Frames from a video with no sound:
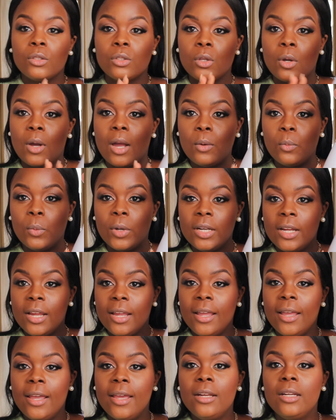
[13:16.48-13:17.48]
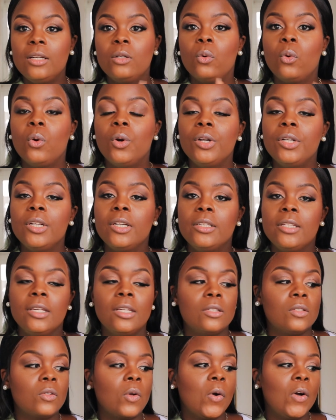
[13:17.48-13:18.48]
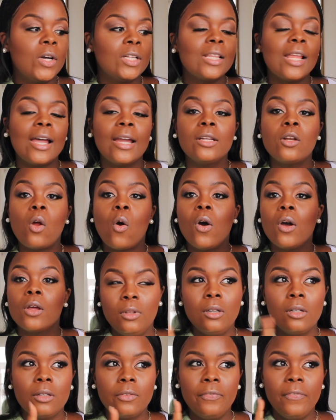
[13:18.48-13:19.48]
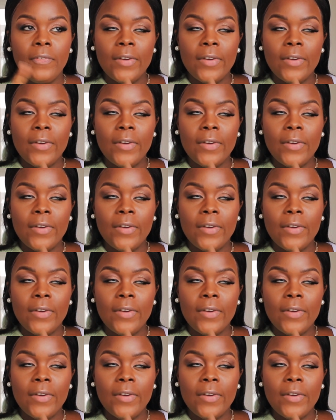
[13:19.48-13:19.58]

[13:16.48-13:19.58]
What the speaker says: So I went ahead and ordered this online on Look